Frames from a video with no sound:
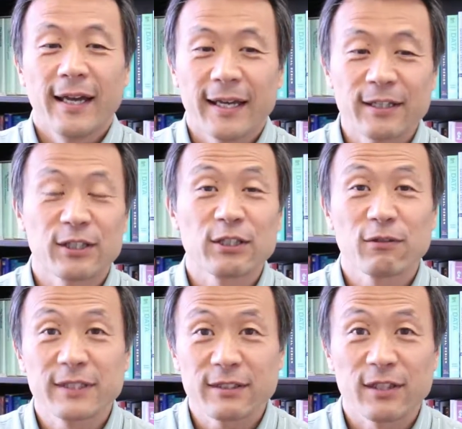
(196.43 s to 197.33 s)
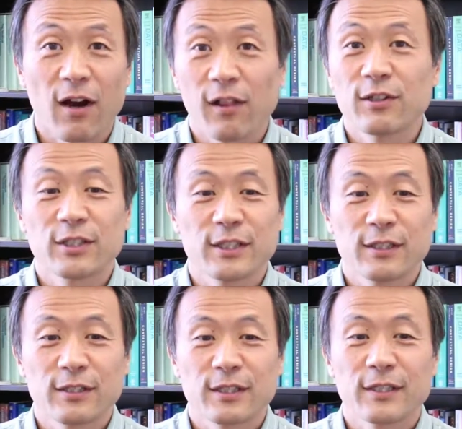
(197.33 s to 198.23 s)
Educational
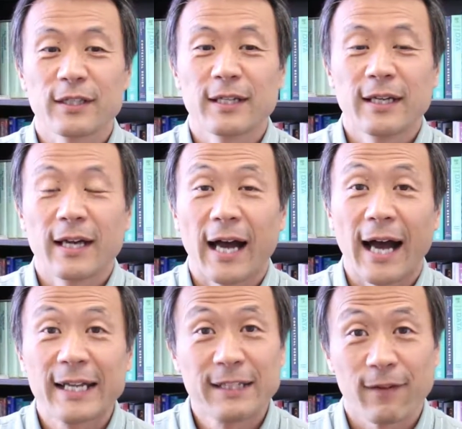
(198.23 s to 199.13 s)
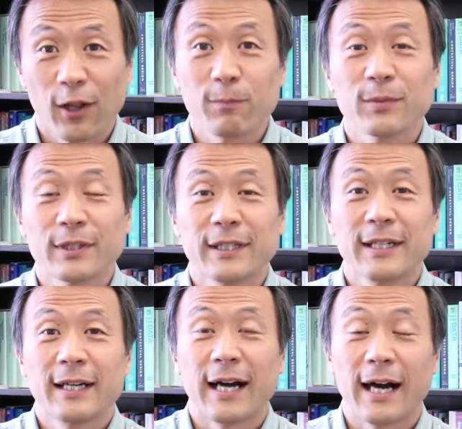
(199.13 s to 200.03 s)
technologies I develop
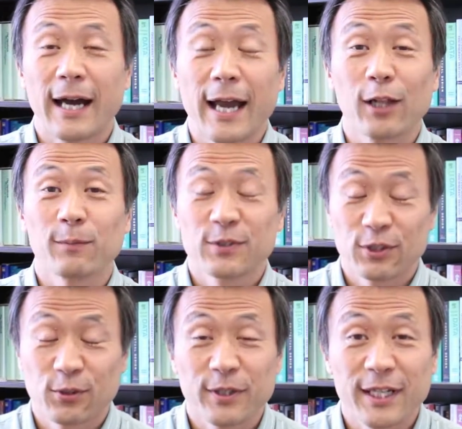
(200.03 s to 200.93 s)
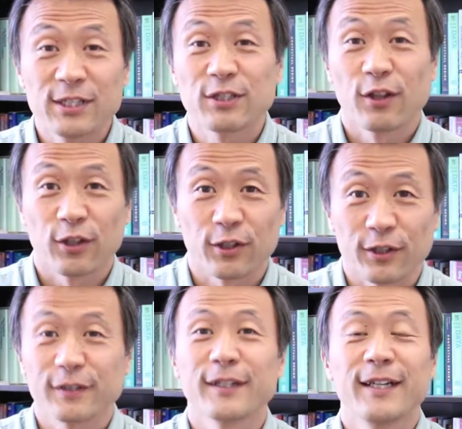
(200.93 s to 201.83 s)
help students
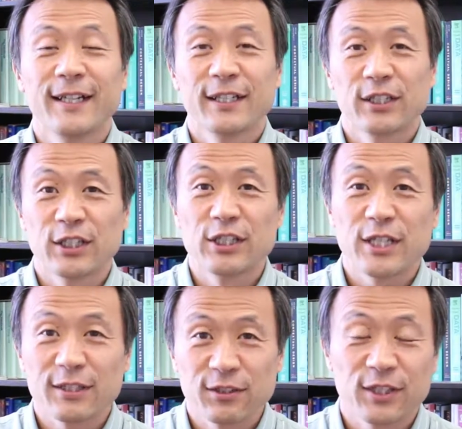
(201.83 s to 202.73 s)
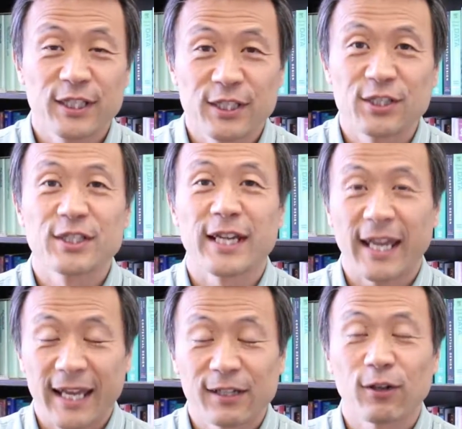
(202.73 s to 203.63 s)
learn, teachers teach,
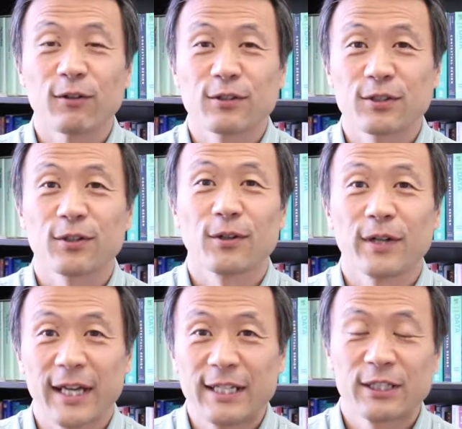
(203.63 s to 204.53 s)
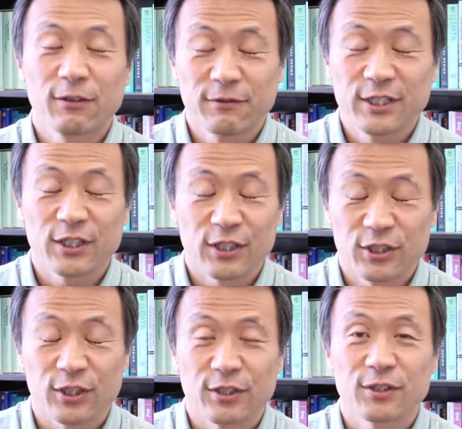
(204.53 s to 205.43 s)
and also education
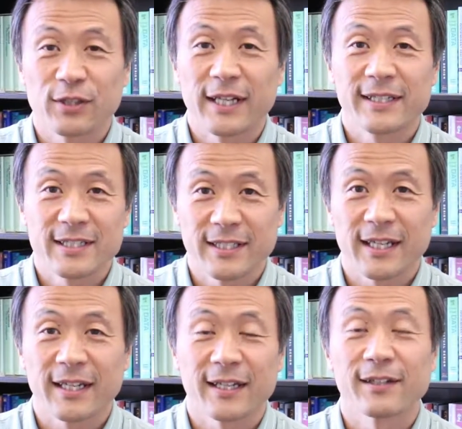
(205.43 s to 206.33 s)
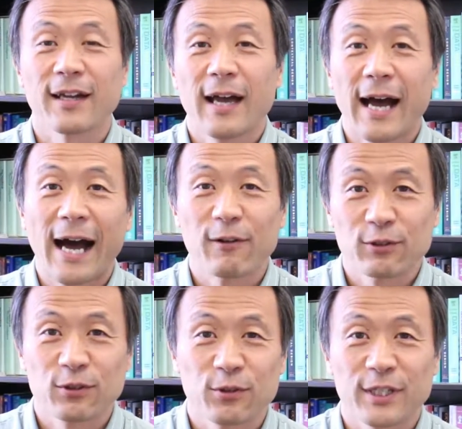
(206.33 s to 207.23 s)
researchers to understand how
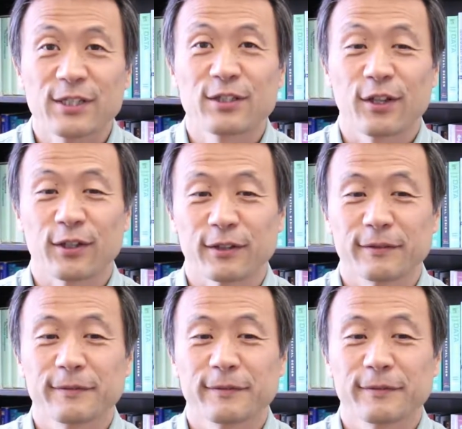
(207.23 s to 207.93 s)
students learn.